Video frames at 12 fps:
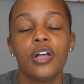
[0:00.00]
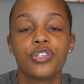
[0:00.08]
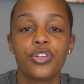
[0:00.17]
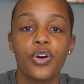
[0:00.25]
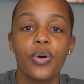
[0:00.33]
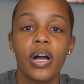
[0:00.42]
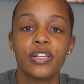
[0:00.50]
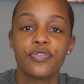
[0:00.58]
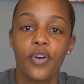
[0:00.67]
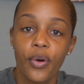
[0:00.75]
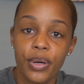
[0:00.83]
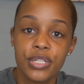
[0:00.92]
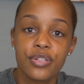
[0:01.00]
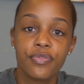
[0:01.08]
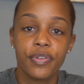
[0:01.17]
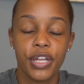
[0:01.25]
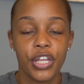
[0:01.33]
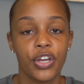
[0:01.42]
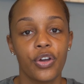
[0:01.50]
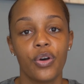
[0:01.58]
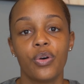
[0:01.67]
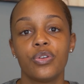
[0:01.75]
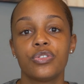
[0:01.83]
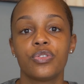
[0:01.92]
So as far as the reading
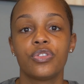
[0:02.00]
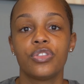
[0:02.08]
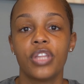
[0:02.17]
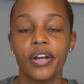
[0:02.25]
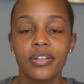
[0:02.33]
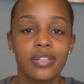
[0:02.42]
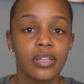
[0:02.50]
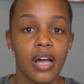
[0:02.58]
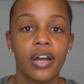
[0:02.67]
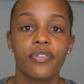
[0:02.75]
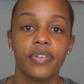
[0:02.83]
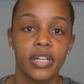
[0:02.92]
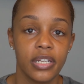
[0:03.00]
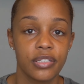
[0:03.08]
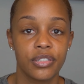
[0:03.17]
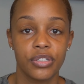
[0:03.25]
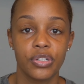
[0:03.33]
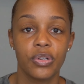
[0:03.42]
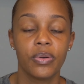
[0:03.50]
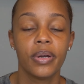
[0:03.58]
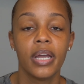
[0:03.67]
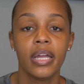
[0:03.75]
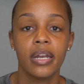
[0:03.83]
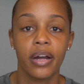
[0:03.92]
goes, there's a lot of reading to do.
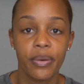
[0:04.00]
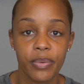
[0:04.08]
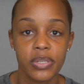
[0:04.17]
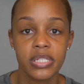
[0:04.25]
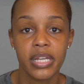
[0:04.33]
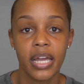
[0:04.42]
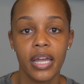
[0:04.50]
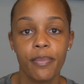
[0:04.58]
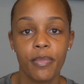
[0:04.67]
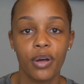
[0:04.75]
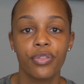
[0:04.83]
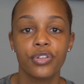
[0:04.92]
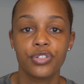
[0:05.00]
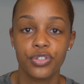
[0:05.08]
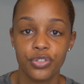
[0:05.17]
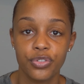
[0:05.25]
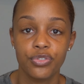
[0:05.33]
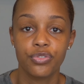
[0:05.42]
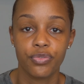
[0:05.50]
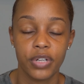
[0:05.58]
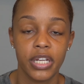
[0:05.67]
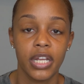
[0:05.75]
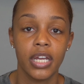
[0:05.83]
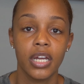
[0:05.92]
Now I will say month 2's
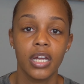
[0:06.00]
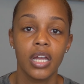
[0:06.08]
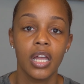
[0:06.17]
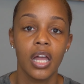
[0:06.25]
reading